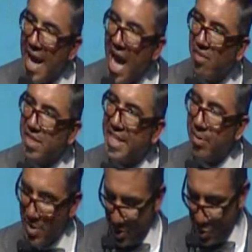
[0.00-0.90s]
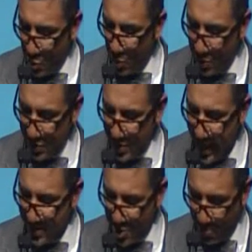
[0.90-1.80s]
AVID gave me the tools
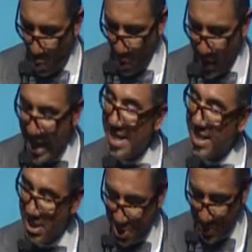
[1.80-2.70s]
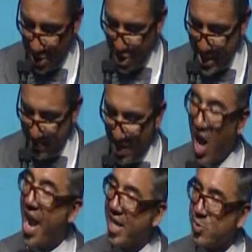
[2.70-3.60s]
and support I needed to achieve the
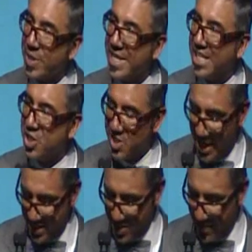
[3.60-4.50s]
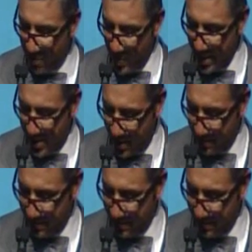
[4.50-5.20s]
high expectations I had set for myself.